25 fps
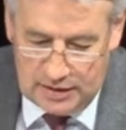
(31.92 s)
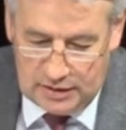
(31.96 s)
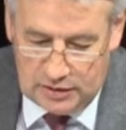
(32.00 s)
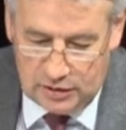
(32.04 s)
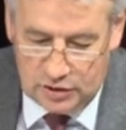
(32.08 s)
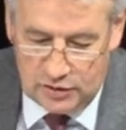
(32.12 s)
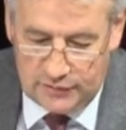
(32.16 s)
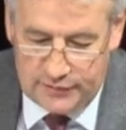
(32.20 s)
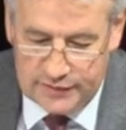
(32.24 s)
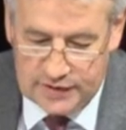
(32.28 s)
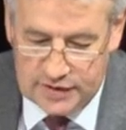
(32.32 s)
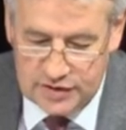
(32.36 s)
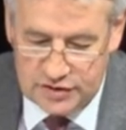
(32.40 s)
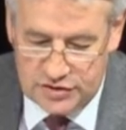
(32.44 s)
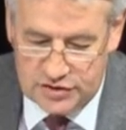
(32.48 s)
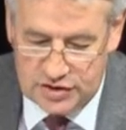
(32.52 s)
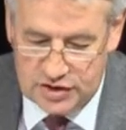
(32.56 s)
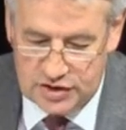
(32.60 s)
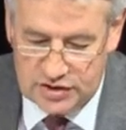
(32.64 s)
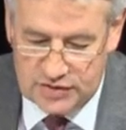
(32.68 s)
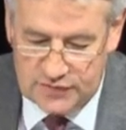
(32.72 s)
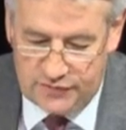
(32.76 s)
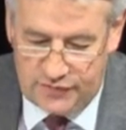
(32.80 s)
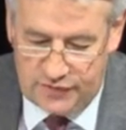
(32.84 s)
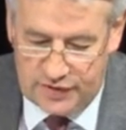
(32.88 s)
Ludovic has
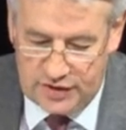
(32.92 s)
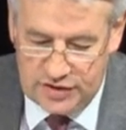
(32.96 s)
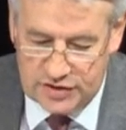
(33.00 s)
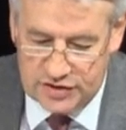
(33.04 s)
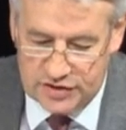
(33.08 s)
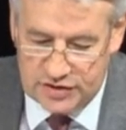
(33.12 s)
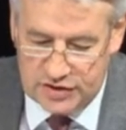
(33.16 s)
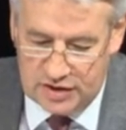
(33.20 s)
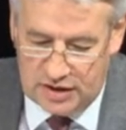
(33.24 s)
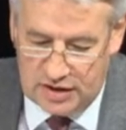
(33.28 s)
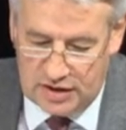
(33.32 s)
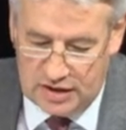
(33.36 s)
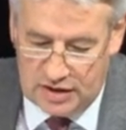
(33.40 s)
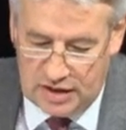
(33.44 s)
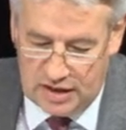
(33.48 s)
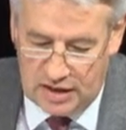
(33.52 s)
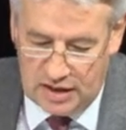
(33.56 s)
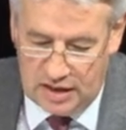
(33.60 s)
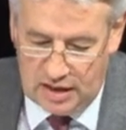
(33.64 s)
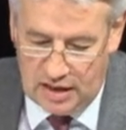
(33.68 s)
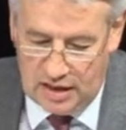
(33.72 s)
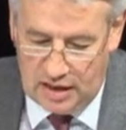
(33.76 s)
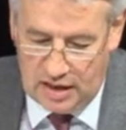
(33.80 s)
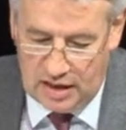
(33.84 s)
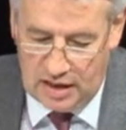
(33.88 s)
just finished a,
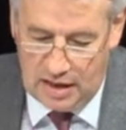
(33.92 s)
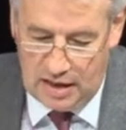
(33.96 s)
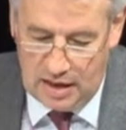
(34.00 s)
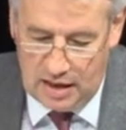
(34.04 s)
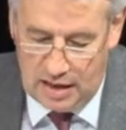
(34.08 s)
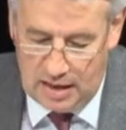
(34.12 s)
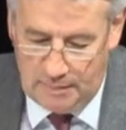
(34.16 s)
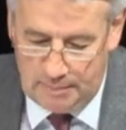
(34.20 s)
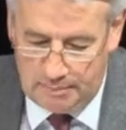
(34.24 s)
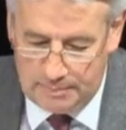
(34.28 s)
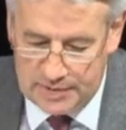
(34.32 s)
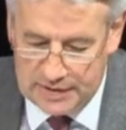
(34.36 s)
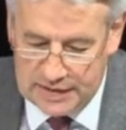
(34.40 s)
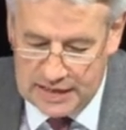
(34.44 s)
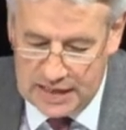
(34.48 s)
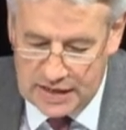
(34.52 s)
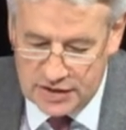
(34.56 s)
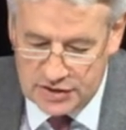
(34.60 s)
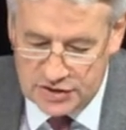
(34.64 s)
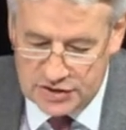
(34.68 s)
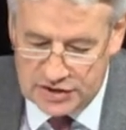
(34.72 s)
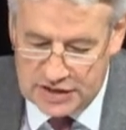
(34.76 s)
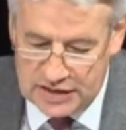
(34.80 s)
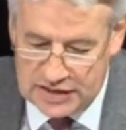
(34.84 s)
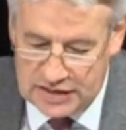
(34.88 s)
a, a
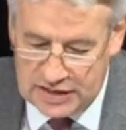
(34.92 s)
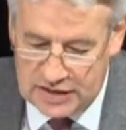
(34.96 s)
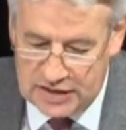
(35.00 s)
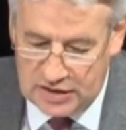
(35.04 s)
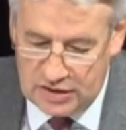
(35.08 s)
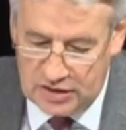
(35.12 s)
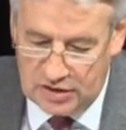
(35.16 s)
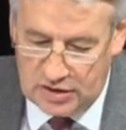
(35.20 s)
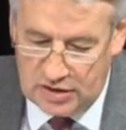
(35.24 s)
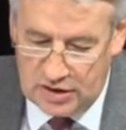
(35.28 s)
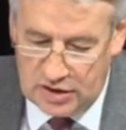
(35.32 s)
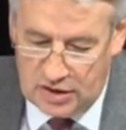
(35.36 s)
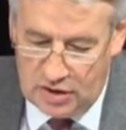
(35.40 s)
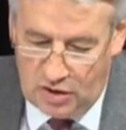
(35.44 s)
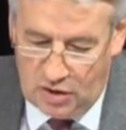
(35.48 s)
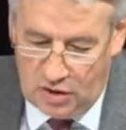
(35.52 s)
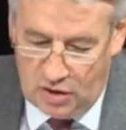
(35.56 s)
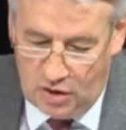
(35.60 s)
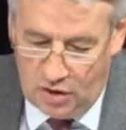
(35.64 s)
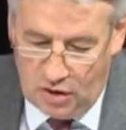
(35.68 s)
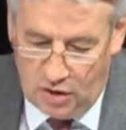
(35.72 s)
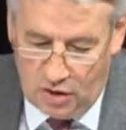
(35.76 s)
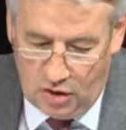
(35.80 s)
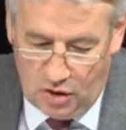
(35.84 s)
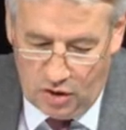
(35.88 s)
PhD
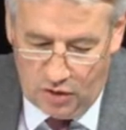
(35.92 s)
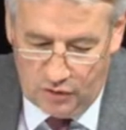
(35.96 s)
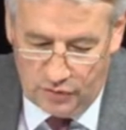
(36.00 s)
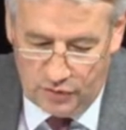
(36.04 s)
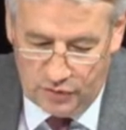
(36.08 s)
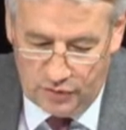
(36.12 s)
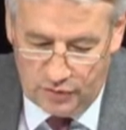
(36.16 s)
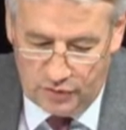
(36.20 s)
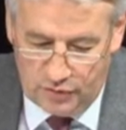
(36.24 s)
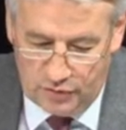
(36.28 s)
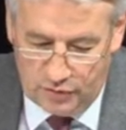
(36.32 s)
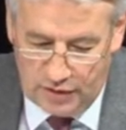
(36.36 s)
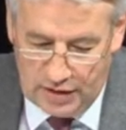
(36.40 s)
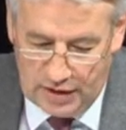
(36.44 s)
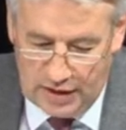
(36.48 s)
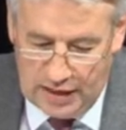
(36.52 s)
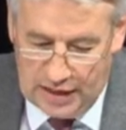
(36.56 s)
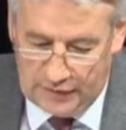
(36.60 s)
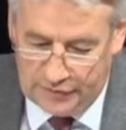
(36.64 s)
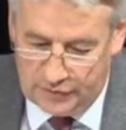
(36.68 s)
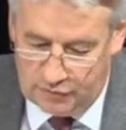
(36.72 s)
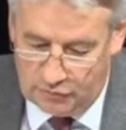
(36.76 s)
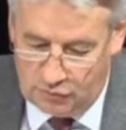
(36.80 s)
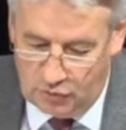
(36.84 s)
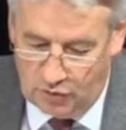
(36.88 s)
on,
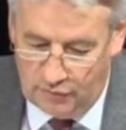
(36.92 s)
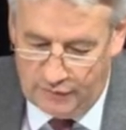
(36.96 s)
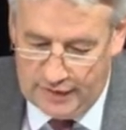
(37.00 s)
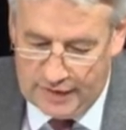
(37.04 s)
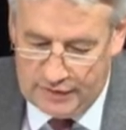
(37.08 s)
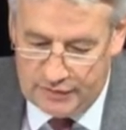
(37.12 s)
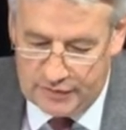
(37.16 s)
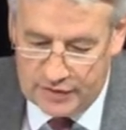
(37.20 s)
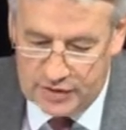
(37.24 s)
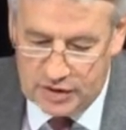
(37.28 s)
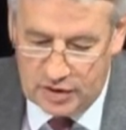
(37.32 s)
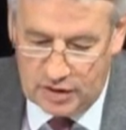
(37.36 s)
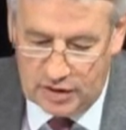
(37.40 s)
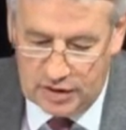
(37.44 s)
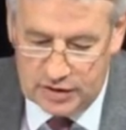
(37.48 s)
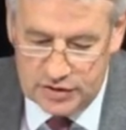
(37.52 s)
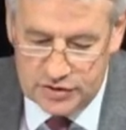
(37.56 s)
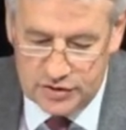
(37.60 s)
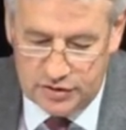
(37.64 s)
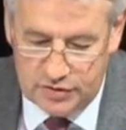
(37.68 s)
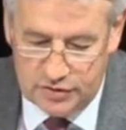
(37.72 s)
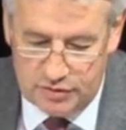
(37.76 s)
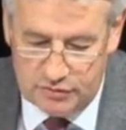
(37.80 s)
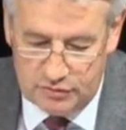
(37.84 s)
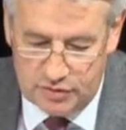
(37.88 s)
at the Royal Veterinary College
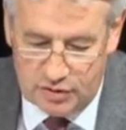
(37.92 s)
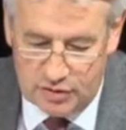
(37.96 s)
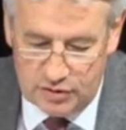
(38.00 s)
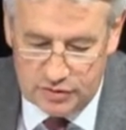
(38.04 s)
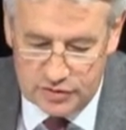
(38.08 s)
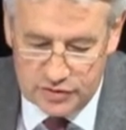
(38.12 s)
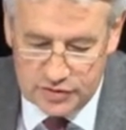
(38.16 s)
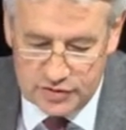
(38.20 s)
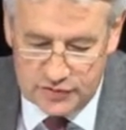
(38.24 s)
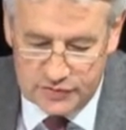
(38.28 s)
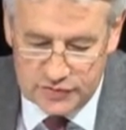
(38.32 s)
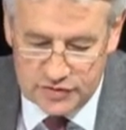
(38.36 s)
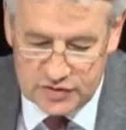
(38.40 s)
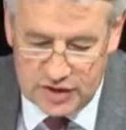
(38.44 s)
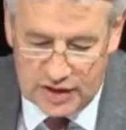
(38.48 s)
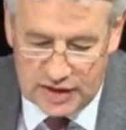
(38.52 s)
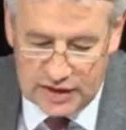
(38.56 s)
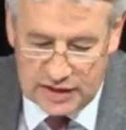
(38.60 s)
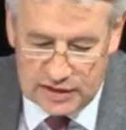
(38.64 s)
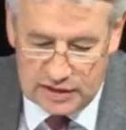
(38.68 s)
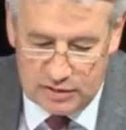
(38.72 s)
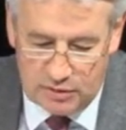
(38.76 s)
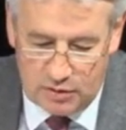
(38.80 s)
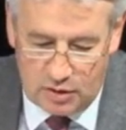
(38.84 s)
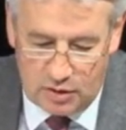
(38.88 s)
on the roles of
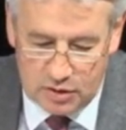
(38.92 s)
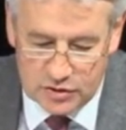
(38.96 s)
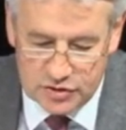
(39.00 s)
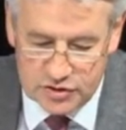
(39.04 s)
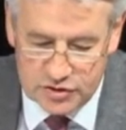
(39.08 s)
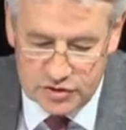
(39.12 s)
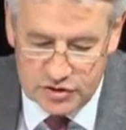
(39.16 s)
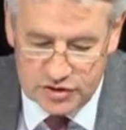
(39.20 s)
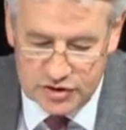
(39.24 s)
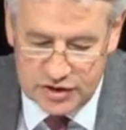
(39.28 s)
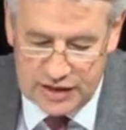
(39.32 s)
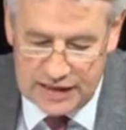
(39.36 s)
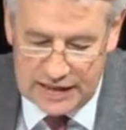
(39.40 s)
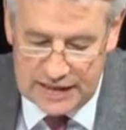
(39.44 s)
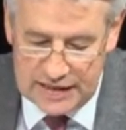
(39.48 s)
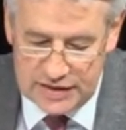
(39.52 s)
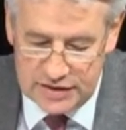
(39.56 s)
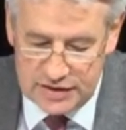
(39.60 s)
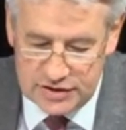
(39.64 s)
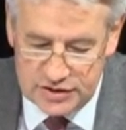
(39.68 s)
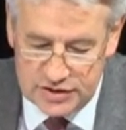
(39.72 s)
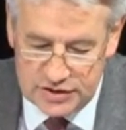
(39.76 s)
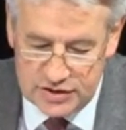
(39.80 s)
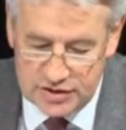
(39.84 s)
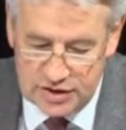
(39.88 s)

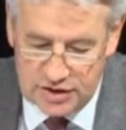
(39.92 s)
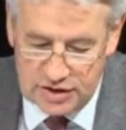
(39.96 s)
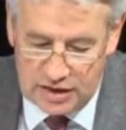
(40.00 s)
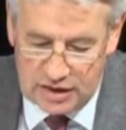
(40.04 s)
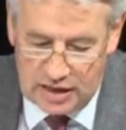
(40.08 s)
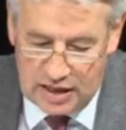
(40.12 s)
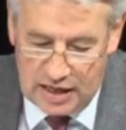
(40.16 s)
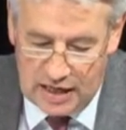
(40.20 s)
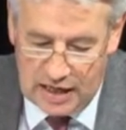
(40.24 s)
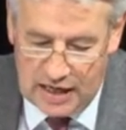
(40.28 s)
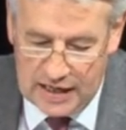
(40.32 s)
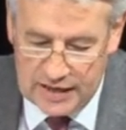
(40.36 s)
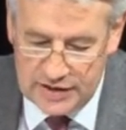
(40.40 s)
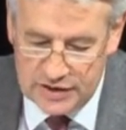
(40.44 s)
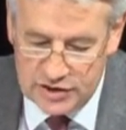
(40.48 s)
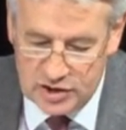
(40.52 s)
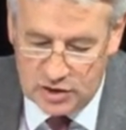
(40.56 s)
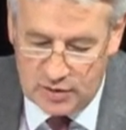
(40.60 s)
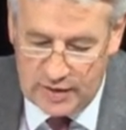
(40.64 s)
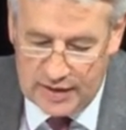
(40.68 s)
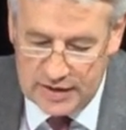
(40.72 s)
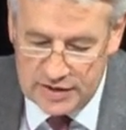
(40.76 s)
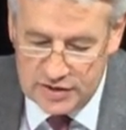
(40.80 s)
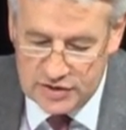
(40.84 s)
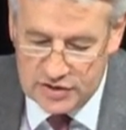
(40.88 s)
cyclooxygenase
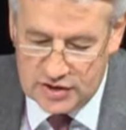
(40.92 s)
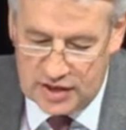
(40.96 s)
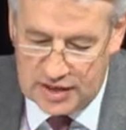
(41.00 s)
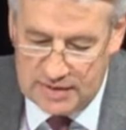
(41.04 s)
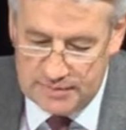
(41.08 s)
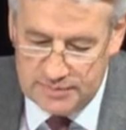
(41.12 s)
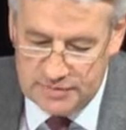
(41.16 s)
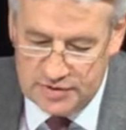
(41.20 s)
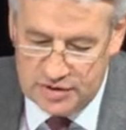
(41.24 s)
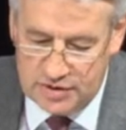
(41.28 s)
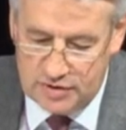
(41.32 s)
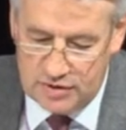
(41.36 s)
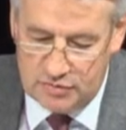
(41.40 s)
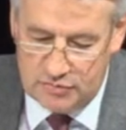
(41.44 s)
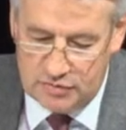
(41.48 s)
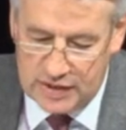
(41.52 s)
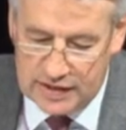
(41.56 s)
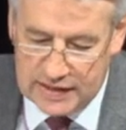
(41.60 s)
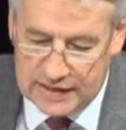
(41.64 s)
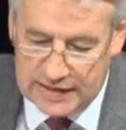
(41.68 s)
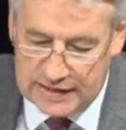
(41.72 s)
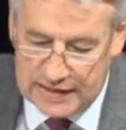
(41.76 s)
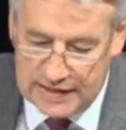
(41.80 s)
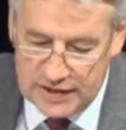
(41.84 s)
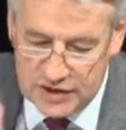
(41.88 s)
isoenzymes in the
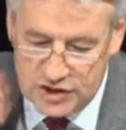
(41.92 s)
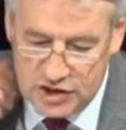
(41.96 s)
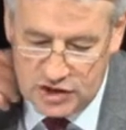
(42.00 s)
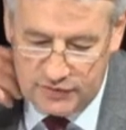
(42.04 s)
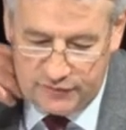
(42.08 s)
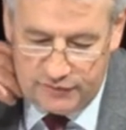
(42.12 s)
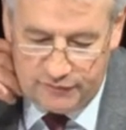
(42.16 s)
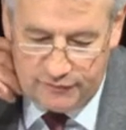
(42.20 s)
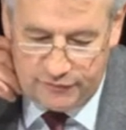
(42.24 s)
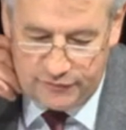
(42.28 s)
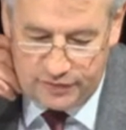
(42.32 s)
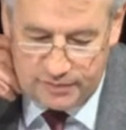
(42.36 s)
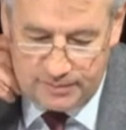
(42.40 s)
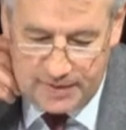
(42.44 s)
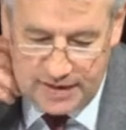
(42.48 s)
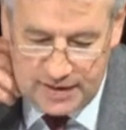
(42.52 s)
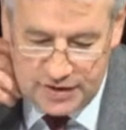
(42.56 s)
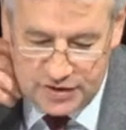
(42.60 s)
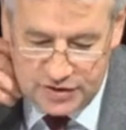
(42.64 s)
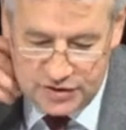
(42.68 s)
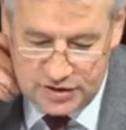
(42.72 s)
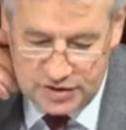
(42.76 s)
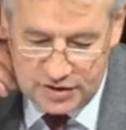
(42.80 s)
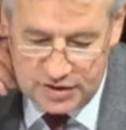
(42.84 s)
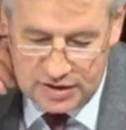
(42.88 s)
regulation of
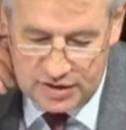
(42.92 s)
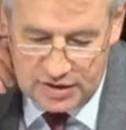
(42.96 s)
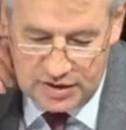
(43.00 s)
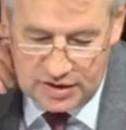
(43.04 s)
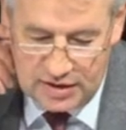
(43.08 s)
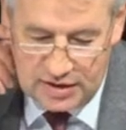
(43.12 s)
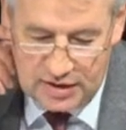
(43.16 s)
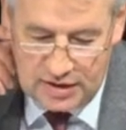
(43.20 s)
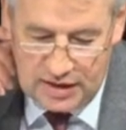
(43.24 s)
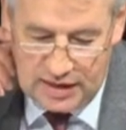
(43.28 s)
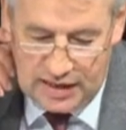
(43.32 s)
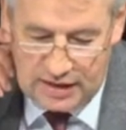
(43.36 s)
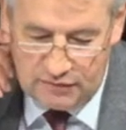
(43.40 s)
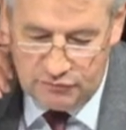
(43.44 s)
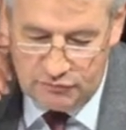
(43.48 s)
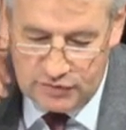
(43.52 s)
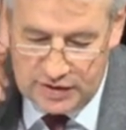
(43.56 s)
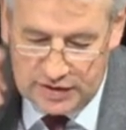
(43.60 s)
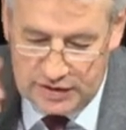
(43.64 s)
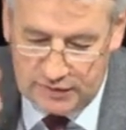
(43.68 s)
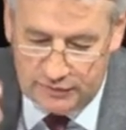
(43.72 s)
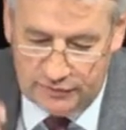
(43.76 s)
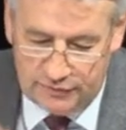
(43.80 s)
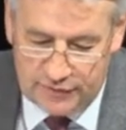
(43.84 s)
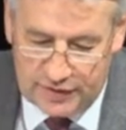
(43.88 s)
inflammation and
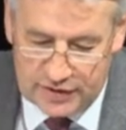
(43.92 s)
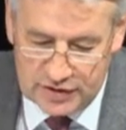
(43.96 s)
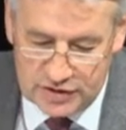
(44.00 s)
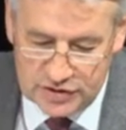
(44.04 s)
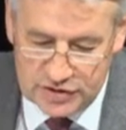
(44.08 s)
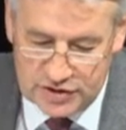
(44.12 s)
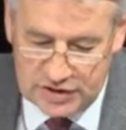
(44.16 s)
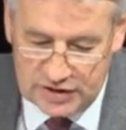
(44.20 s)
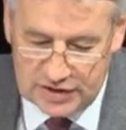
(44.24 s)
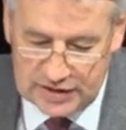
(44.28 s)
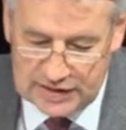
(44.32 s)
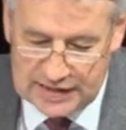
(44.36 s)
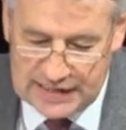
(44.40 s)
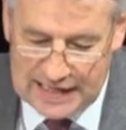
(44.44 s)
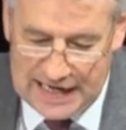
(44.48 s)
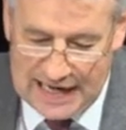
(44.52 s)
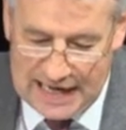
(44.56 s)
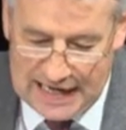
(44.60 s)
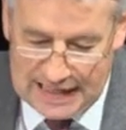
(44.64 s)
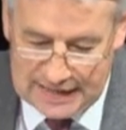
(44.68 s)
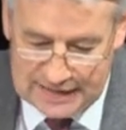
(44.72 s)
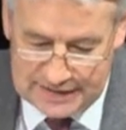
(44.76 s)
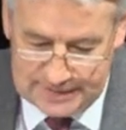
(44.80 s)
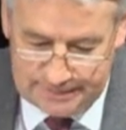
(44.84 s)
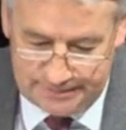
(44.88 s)
renal function in the
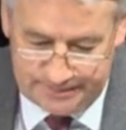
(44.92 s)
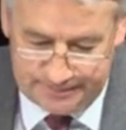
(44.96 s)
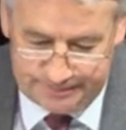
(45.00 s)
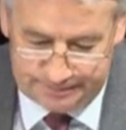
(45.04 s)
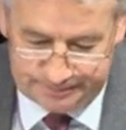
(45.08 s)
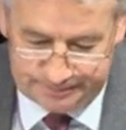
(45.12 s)
cat.